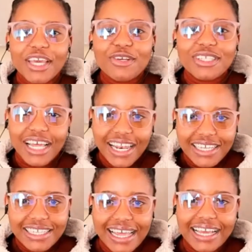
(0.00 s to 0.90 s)
you tell
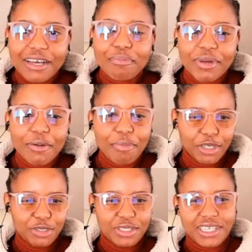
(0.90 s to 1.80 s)
us like a bit
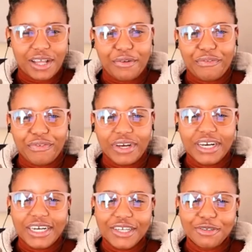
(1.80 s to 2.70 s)
about yourself,
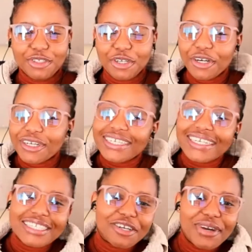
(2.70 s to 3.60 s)
your journey
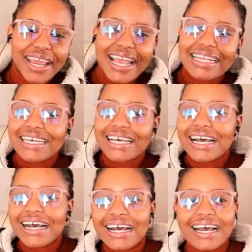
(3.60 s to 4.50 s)
as a
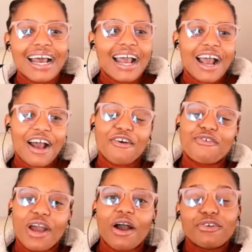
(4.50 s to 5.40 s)
creator,
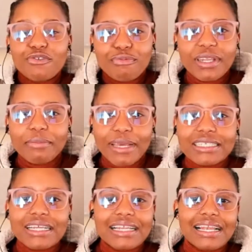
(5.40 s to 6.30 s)
how you've been
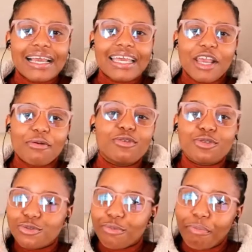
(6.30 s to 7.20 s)
basically like able
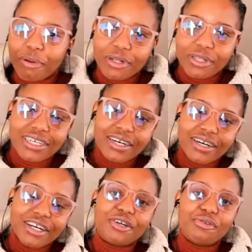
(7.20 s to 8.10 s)
to build
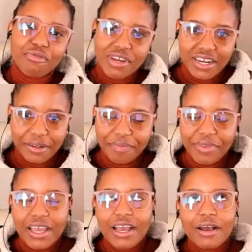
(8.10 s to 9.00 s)
a career
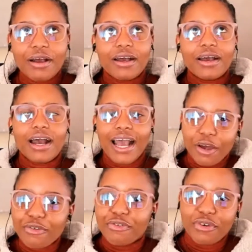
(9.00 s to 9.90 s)

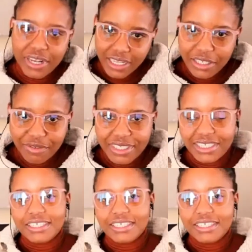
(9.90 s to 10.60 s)
out of creativity?